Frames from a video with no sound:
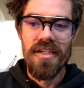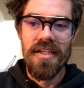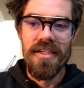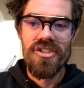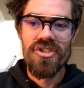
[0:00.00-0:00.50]

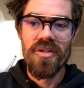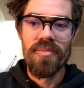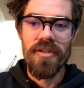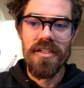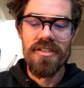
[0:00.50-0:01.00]
in a
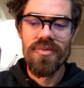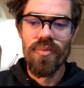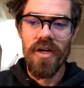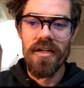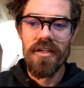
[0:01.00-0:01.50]
surplus
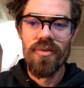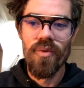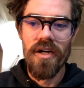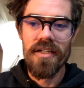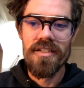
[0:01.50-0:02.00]
where
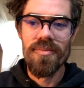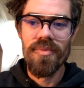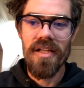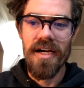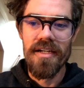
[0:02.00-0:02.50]
quantity
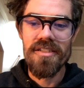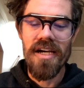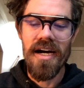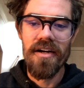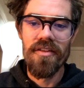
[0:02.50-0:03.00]
supplied is
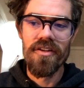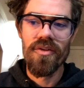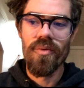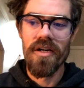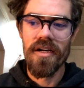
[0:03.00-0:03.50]
higher
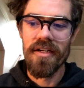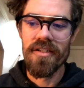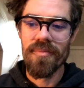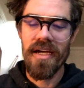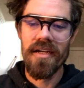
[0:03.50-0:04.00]
than
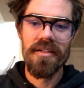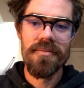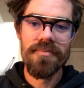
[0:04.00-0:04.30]
quantity demanded.